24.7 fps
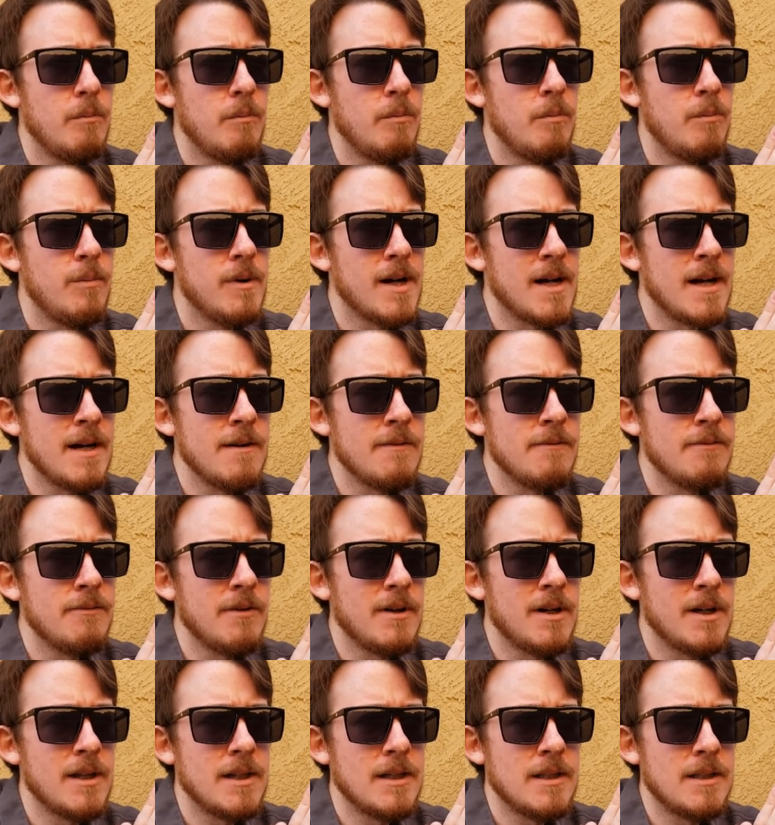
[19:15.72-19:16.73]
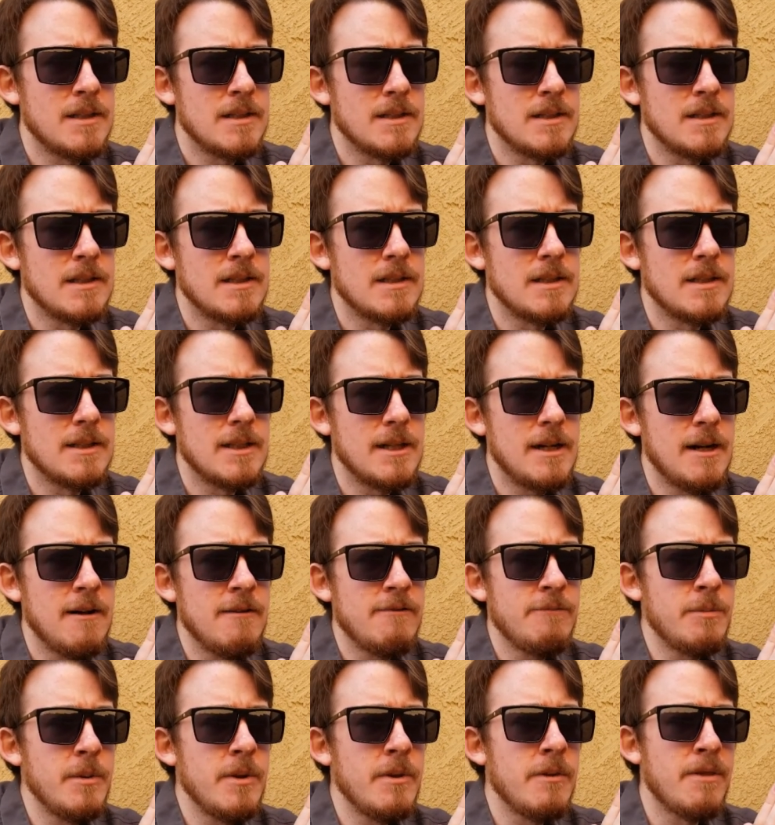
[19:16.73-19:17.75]
But
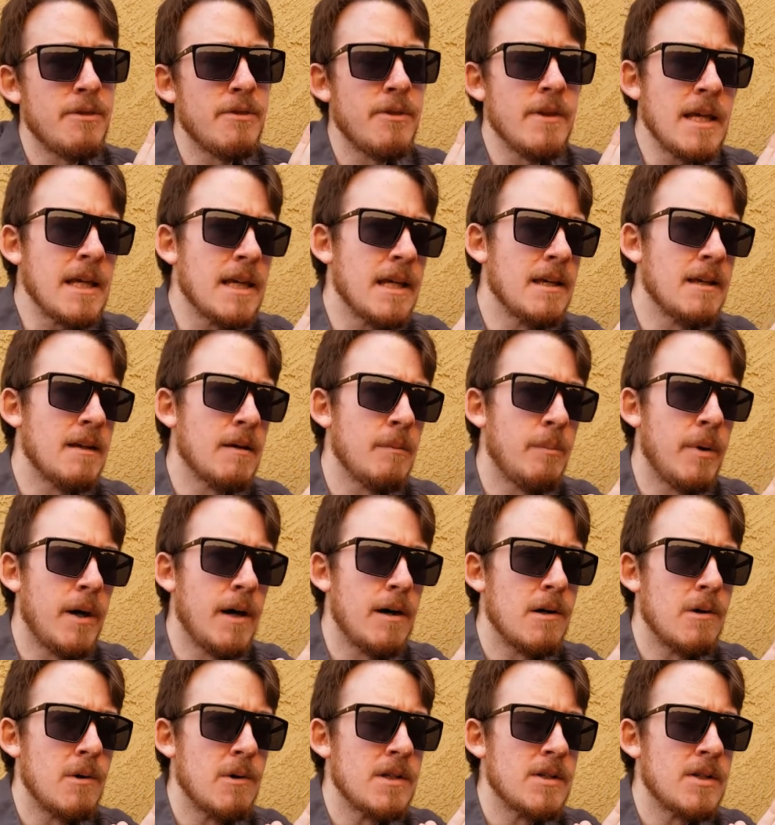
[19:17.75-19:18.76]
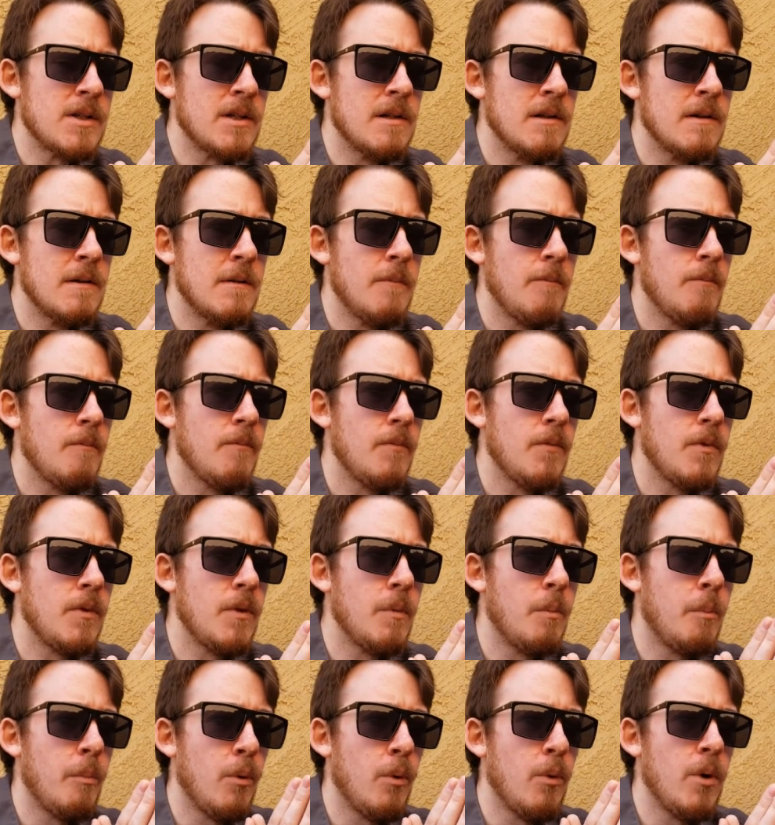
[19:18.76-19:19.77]
I've been thinking about the
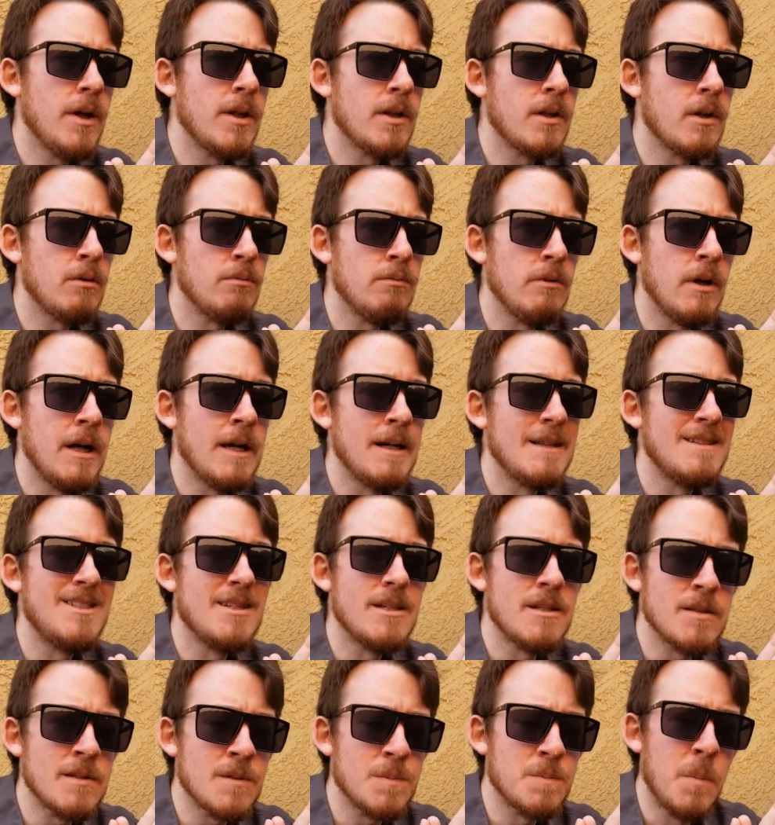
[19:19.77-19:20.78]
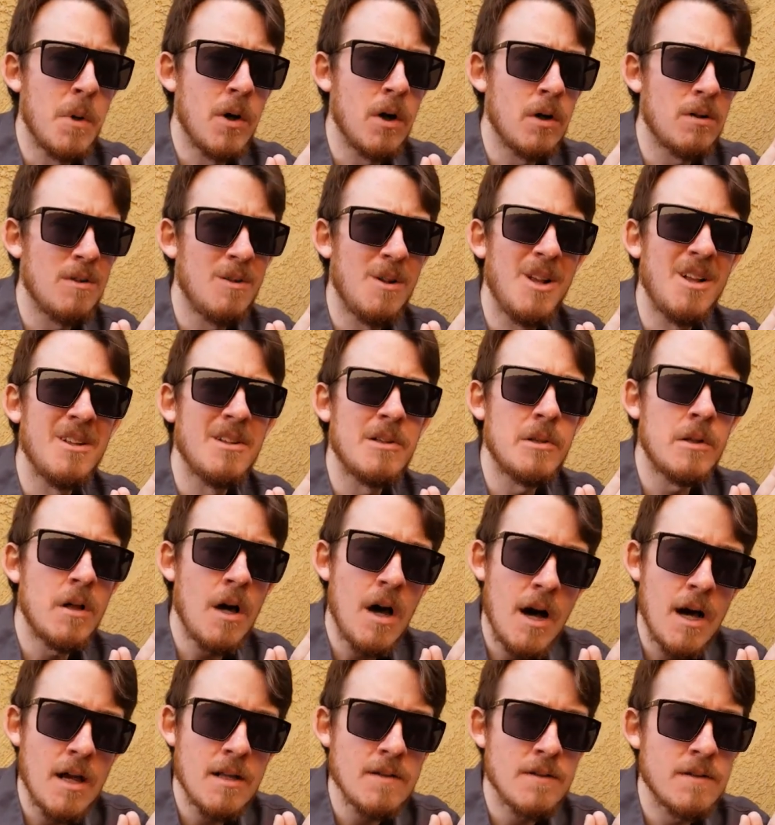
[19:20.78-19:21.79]
Poincaré disk model a
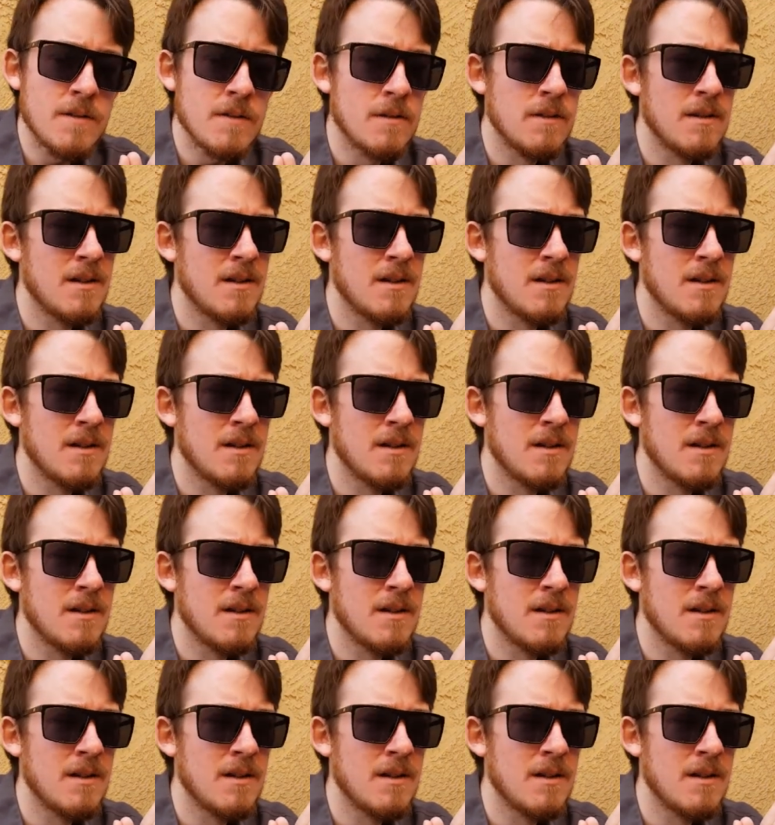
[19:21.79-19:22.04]
lot,